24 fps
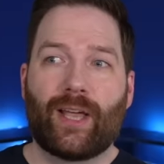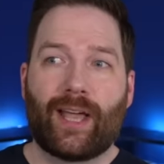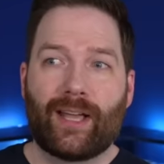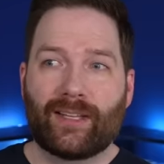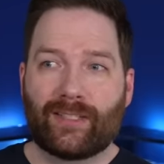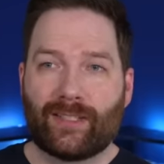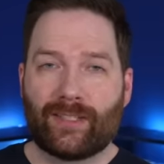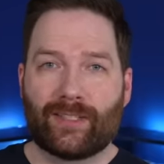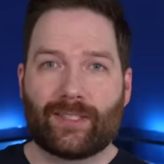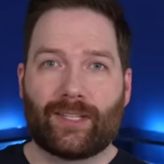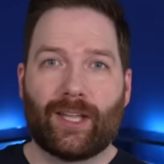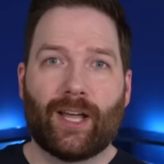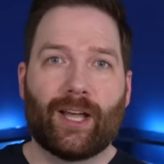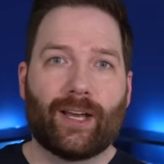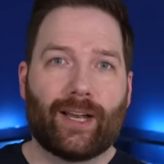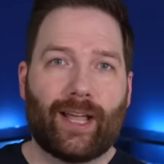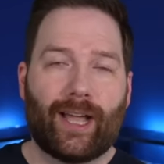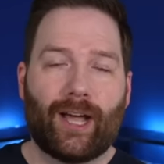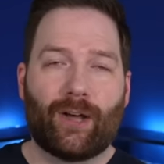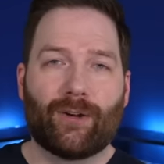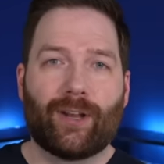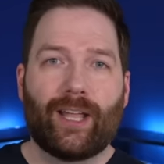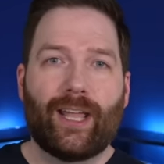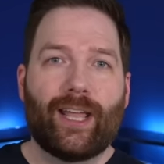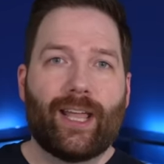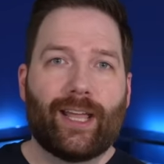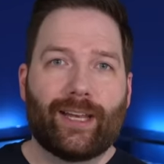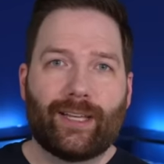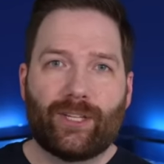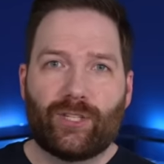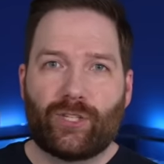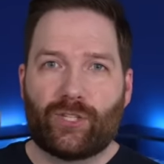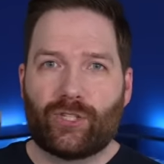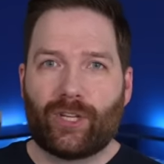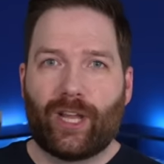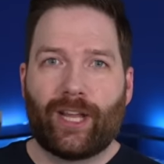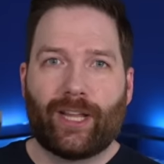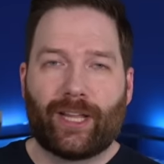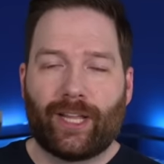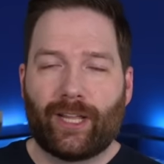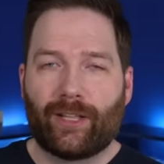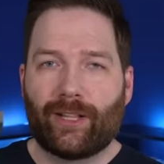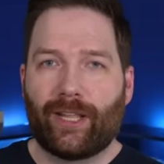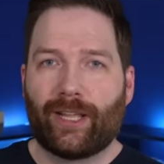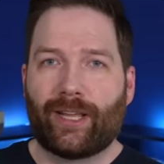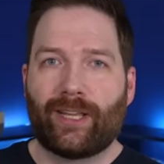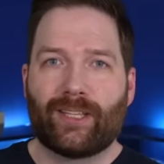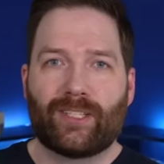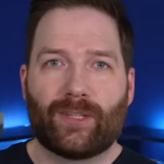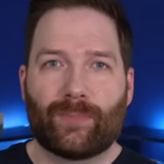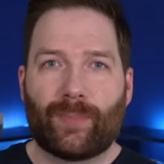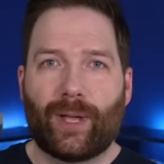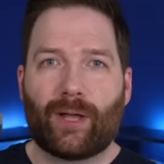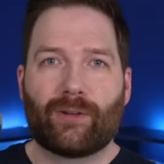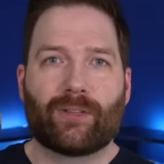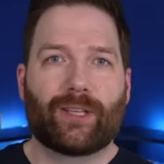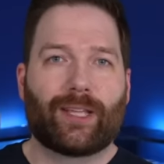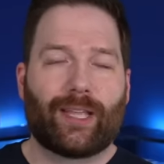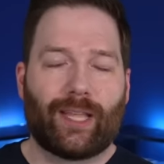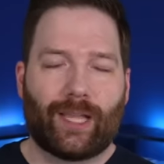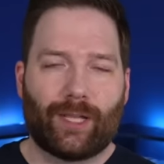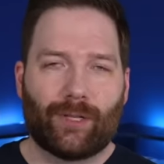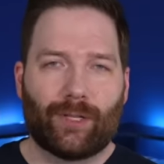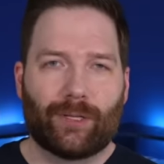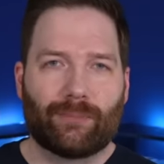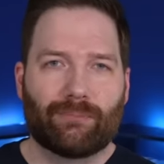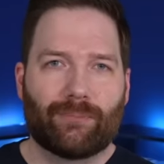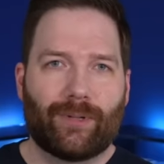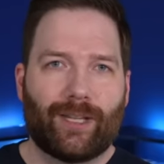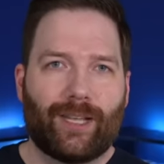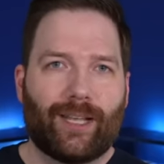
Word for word: has his gun out and he's shaking like he's about to kill him.